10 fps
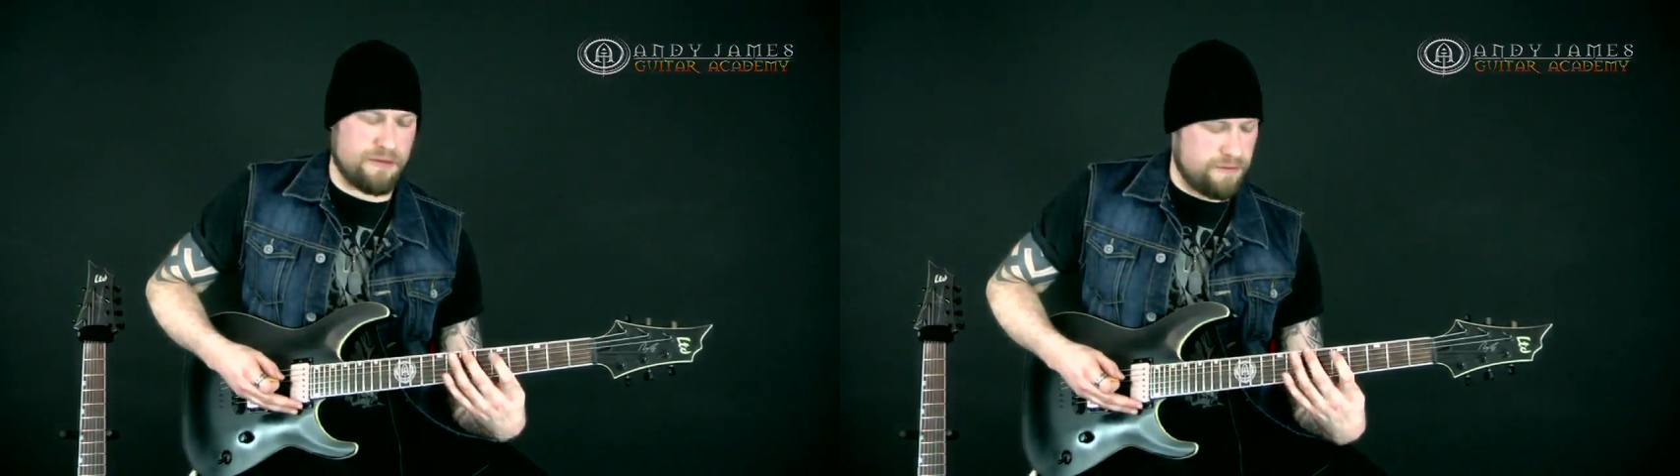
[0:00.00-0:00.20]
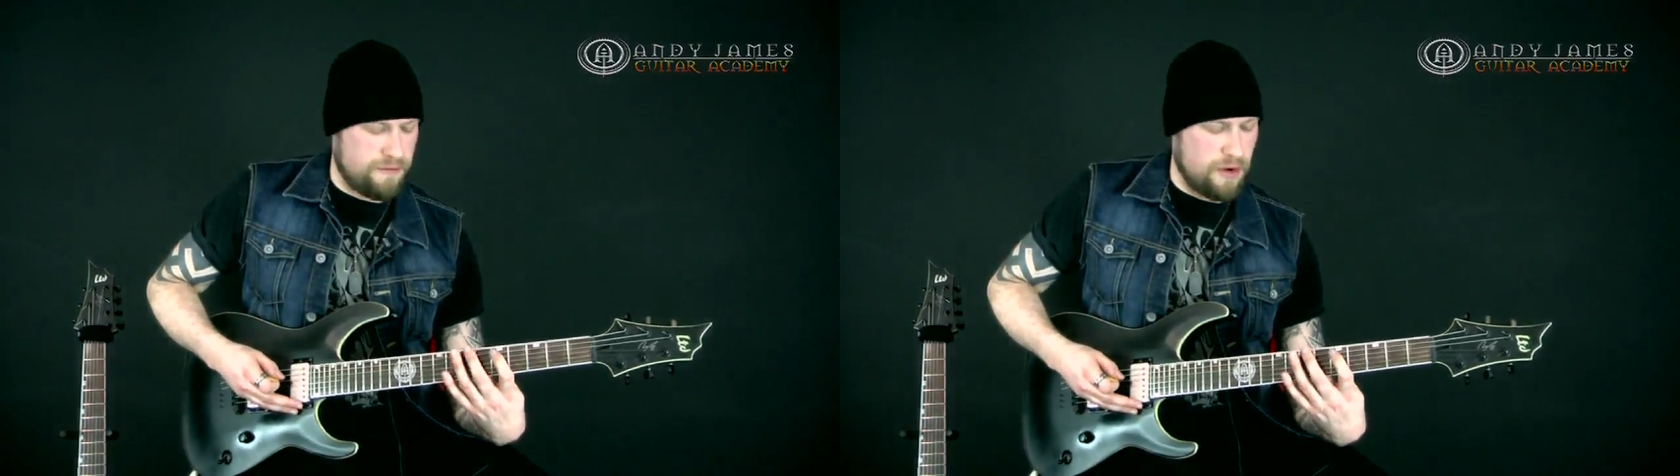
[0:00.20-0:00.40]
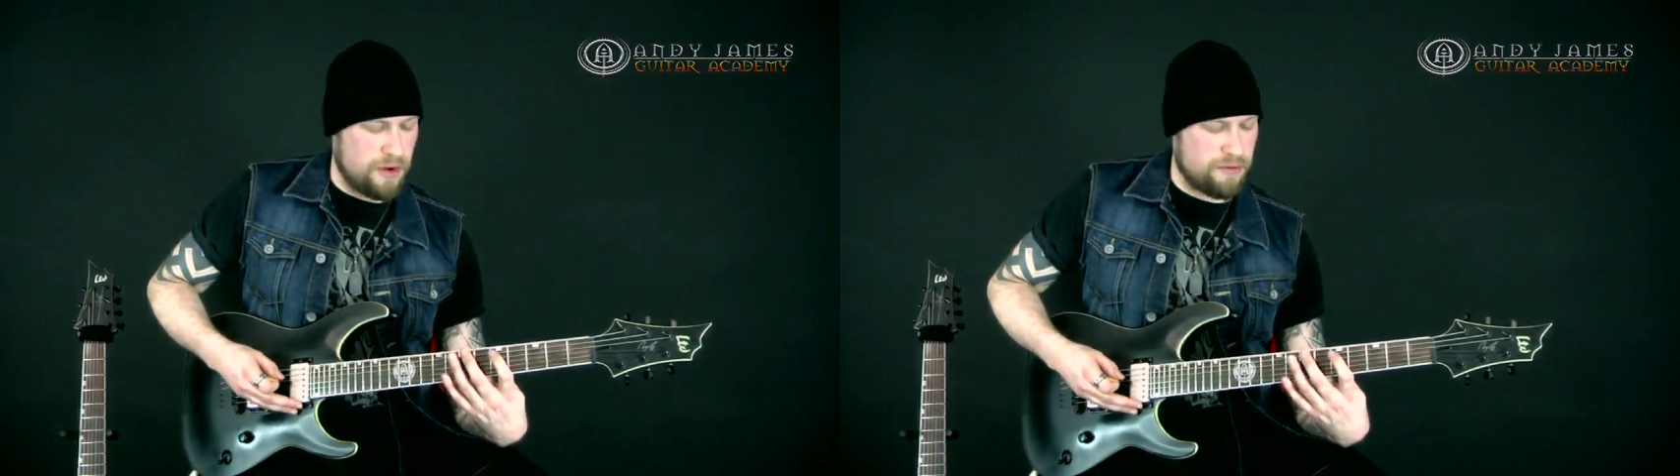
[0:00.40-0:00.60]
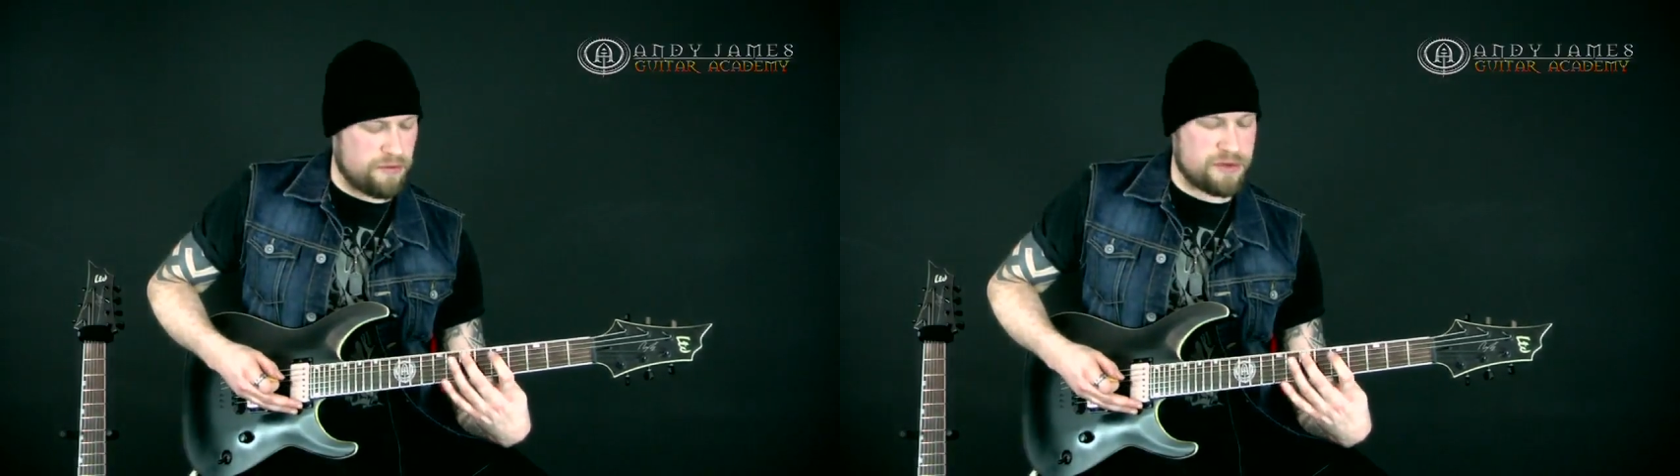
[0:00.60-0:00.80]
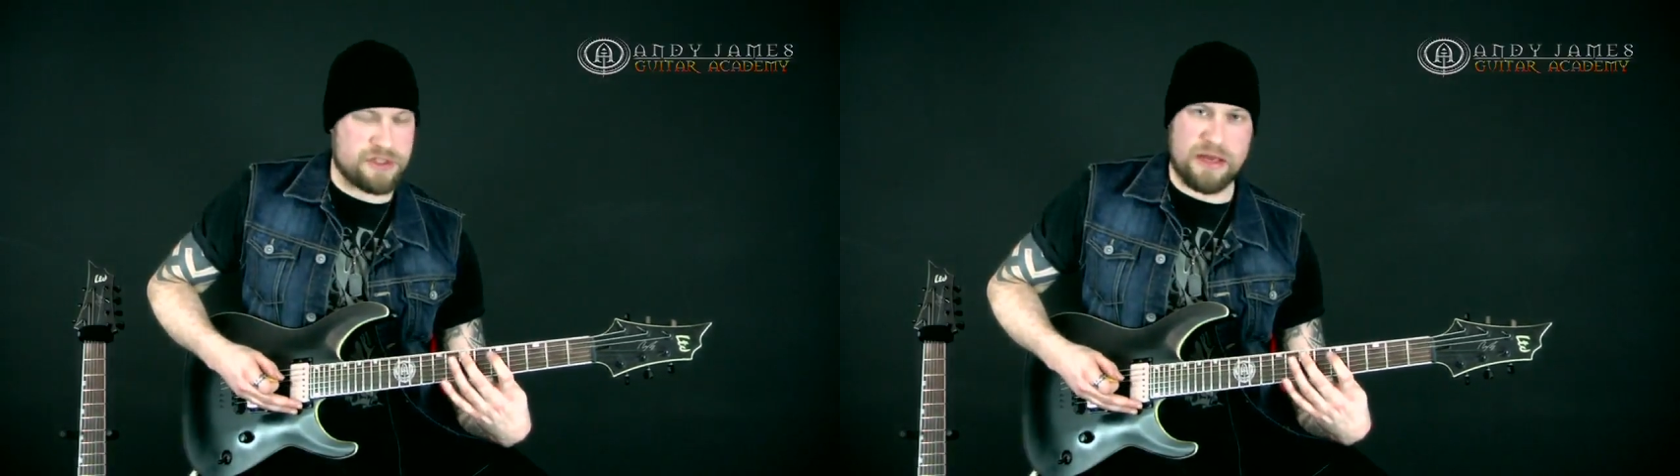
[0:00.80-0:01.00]
5,
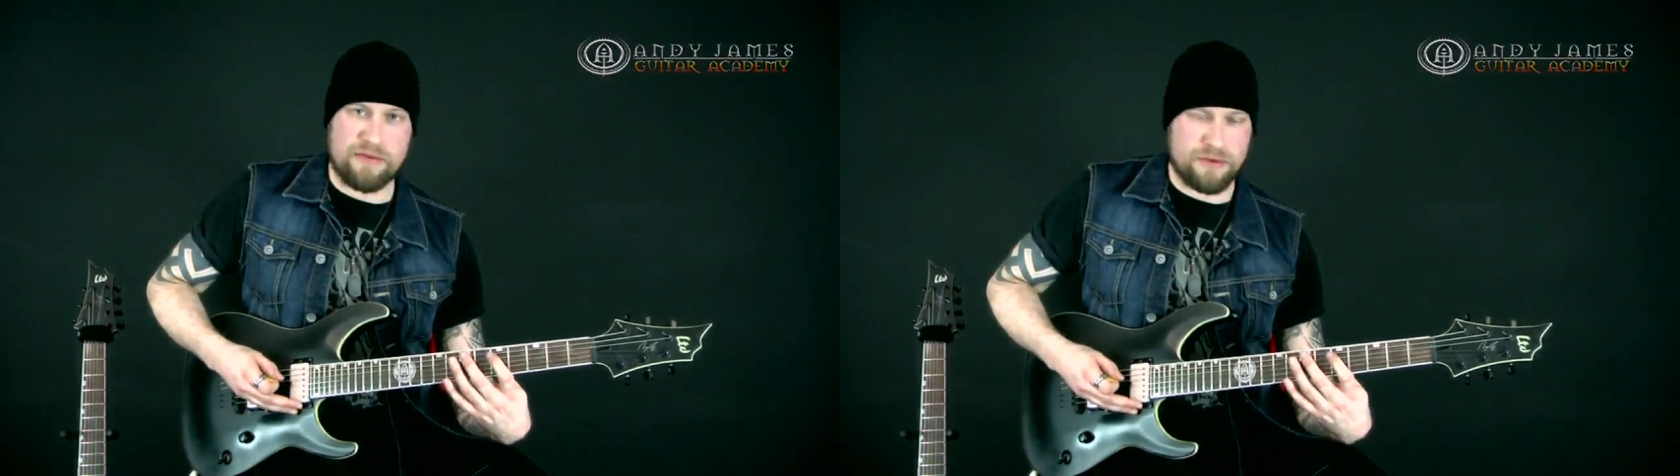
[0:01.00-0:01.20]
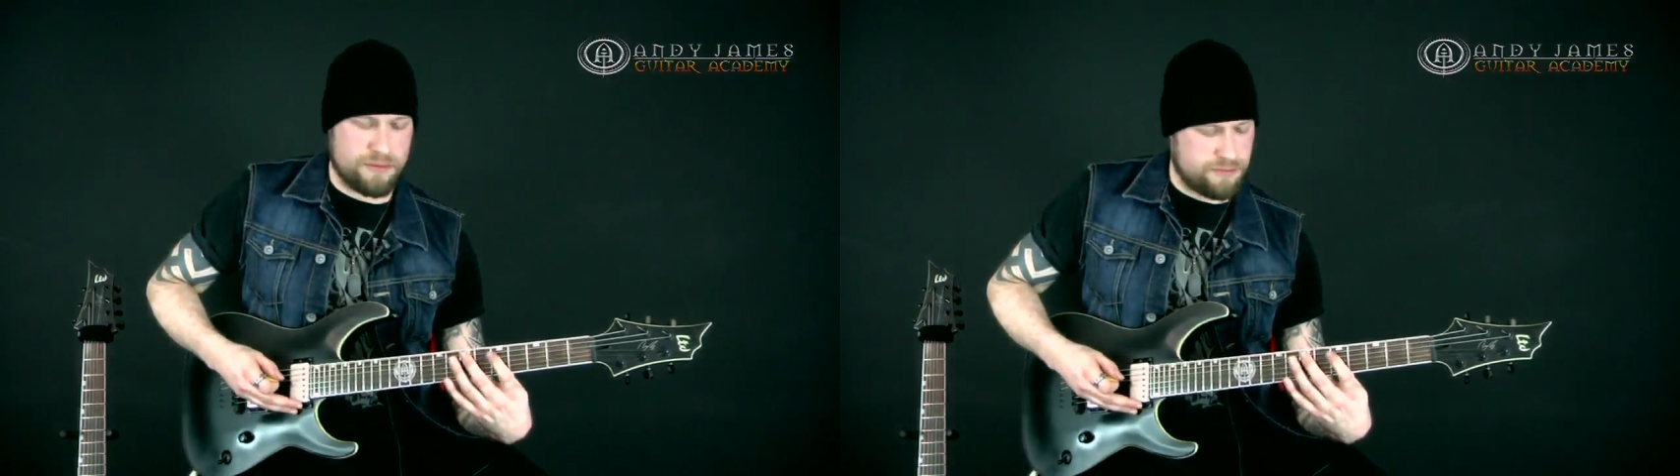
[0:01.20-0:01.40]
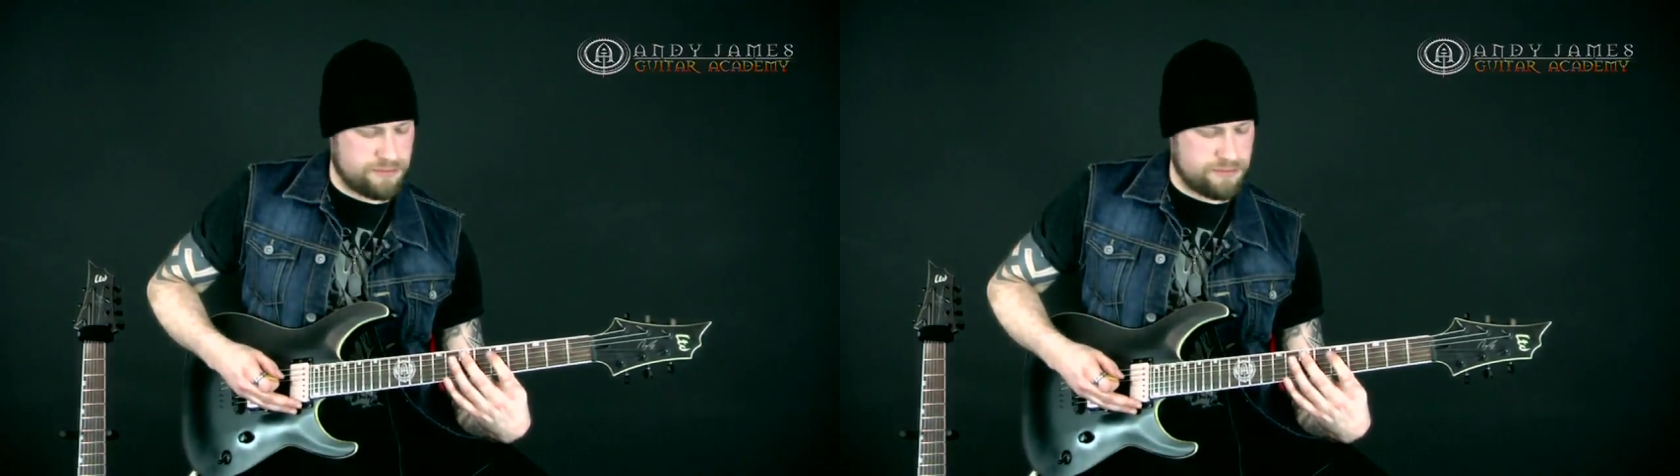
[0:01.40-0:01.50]
7